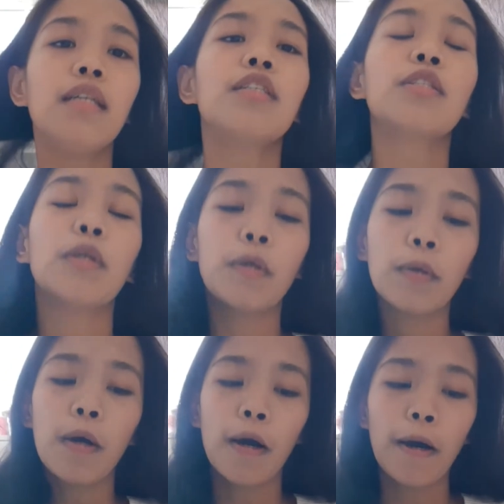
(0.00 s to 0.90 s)

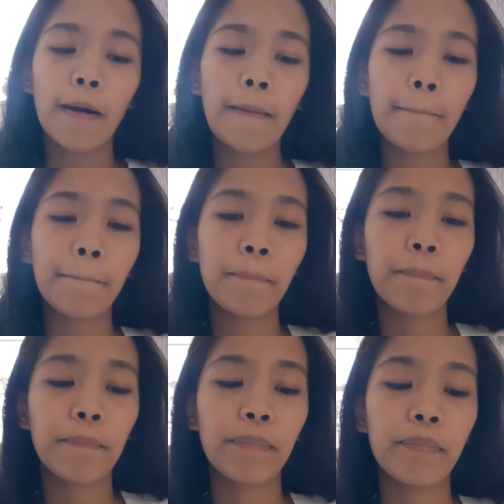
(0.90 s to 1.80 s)
So
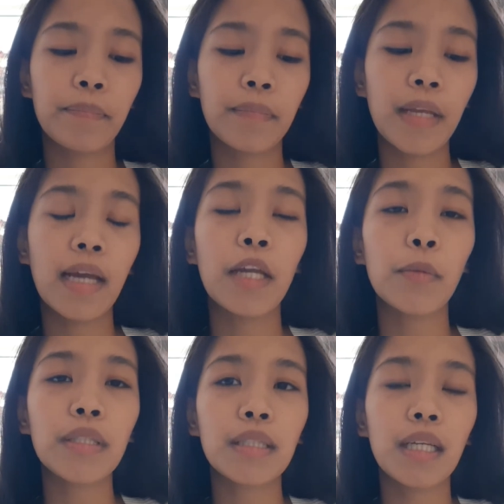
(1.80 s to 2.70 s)
yeah, it
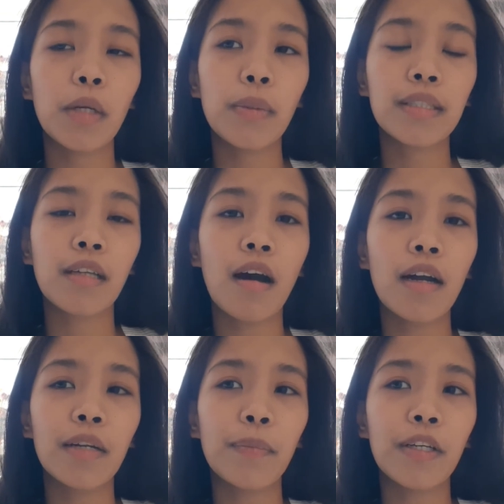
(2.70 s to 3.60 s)
was
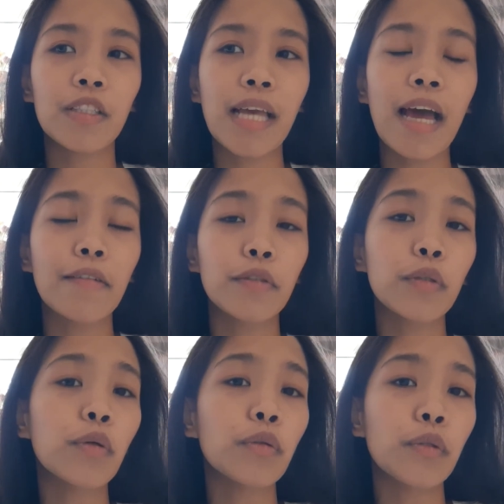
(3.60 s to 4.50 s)
hard because I have to
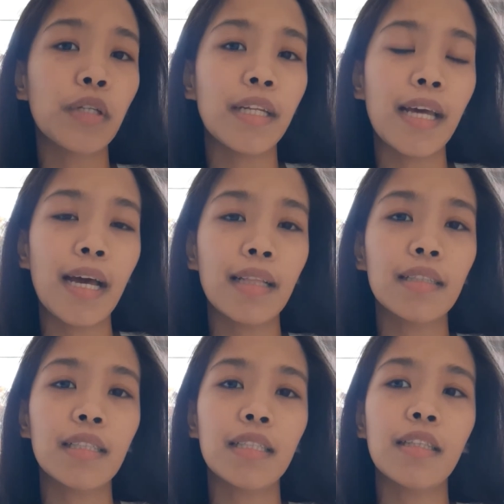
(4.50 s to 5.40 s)
go to the
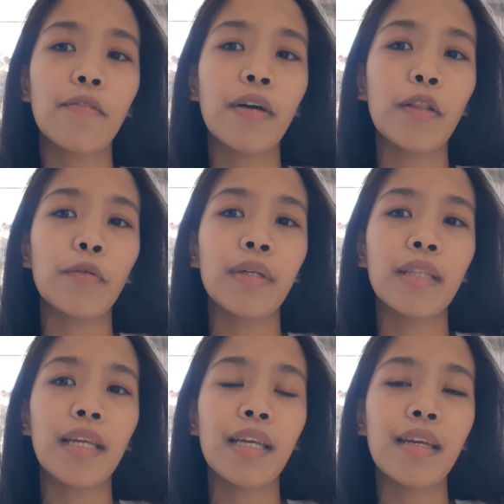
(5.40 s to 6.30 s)
dialysis the following
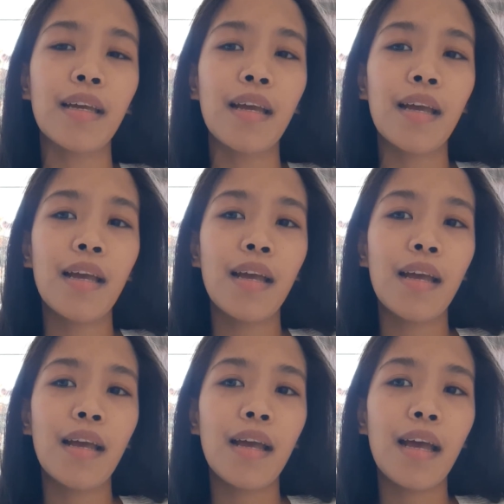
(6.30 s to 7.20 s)
day.
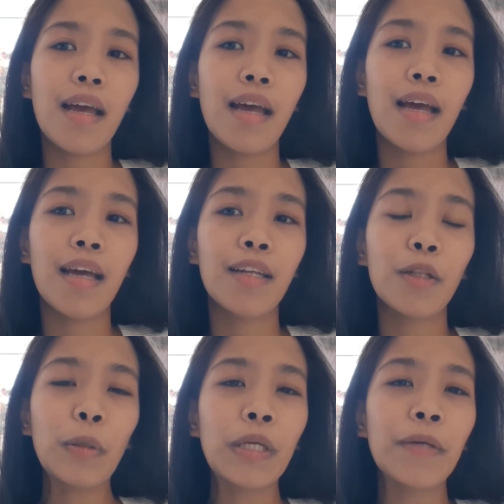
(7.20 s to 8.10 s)
And
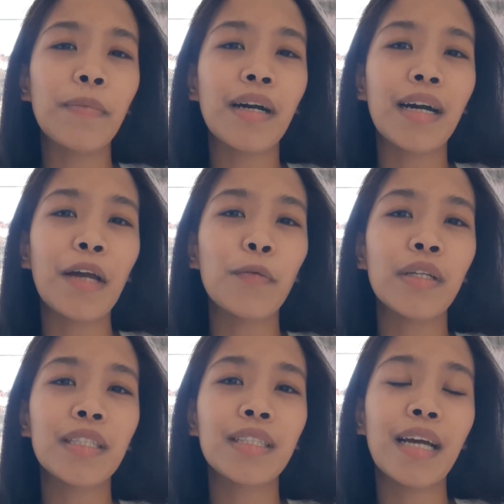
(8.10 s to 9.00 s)
looking back, I
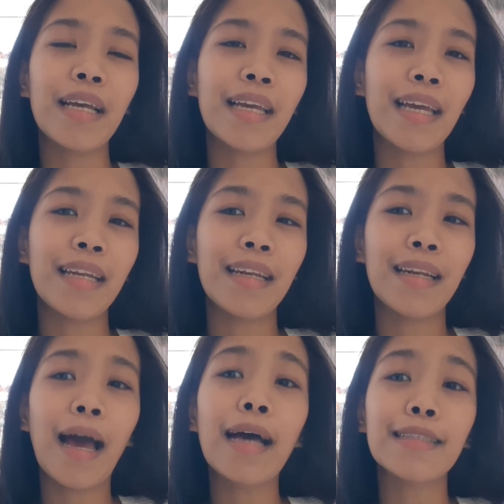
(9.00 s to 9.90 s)
wish I
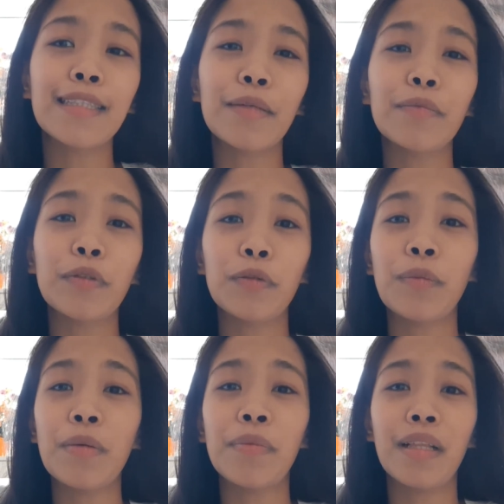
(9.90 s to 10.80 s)
can ask them to
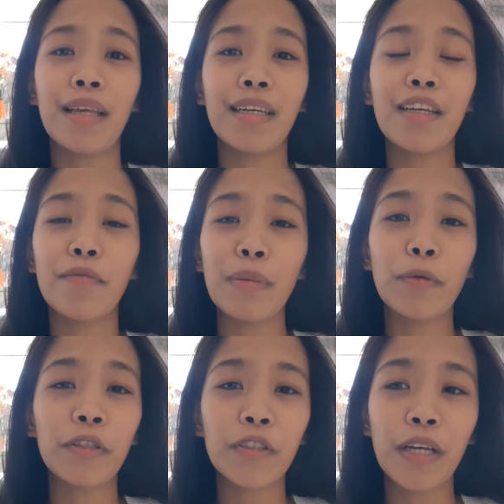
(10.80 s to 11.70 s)
maybe like give me
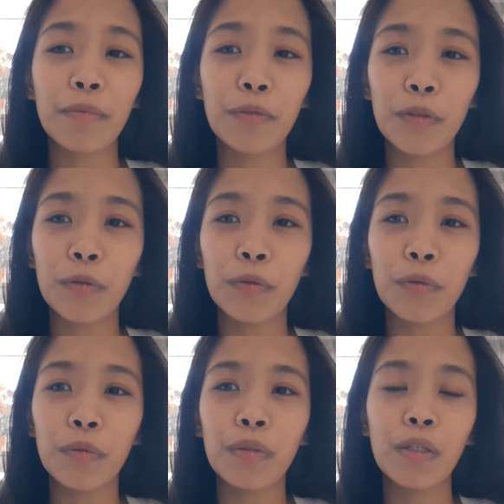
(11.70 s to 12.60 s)
more time to,
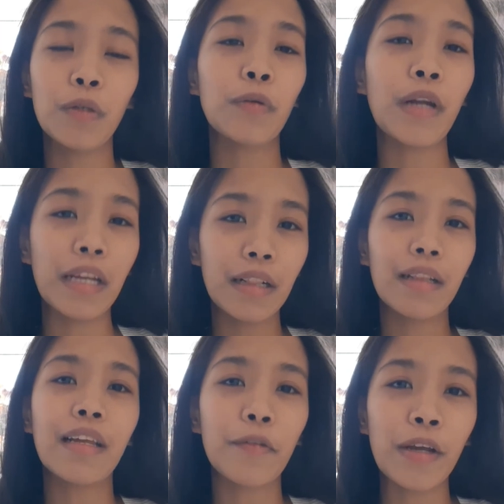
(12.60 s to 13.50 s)
you know,
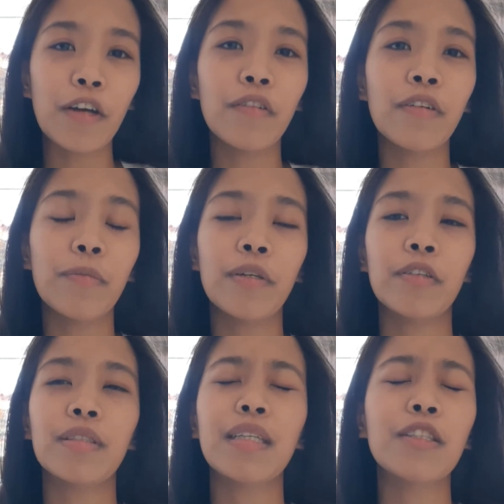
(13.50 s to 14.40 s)
recover,
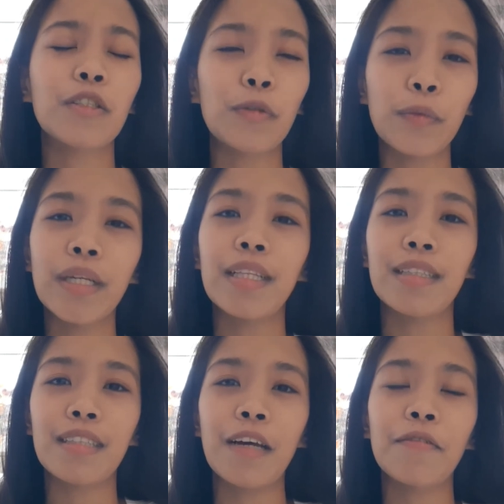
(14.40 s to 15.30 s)
because it's really tough.